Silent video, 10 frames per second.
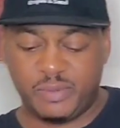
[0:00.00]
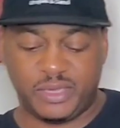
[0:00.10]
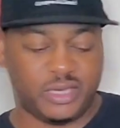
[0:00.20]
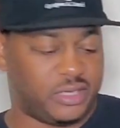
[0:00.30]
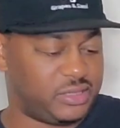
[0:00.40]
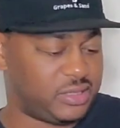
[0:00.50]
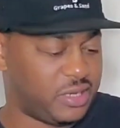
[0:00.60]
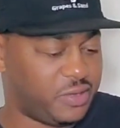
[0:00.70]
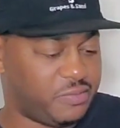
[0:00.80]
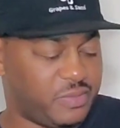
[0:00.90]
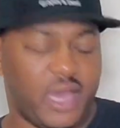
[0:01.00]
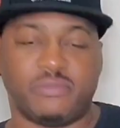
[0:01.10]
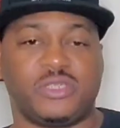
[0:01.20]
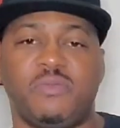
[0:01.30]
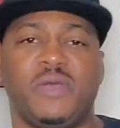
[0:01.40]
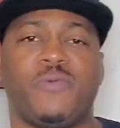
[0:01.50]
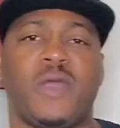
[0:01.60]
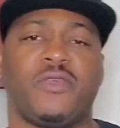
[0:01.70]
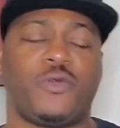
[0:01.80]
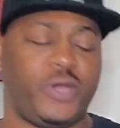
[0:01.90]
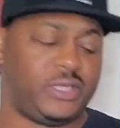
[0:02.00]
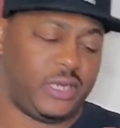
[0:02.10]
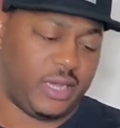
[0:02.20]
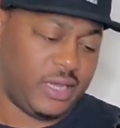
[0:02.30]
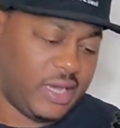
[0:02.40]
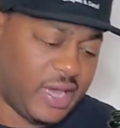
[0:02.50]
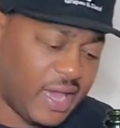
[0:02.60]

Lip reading: because, I'm just going to be rather quick today.